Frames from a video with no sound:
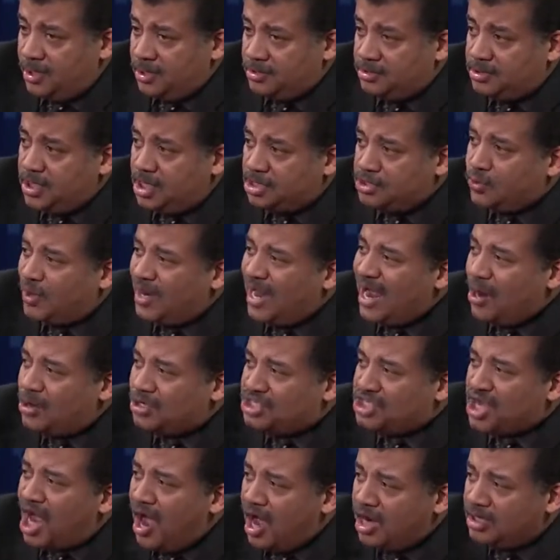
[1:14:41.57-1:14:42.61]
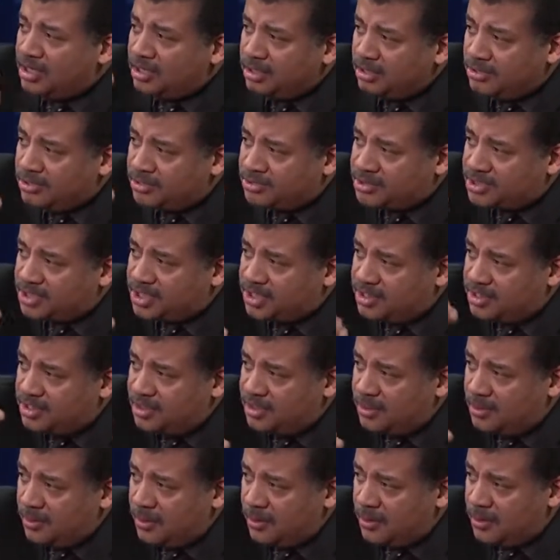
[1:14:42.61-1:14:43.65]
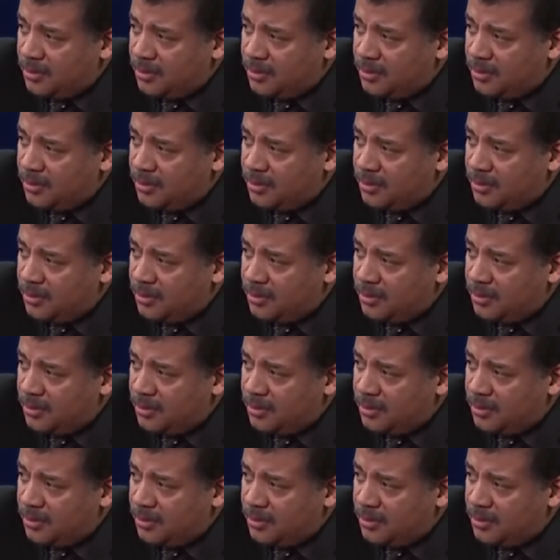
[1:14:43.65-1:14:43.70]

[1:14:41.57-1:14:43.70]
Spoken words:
does what our toddlers can do.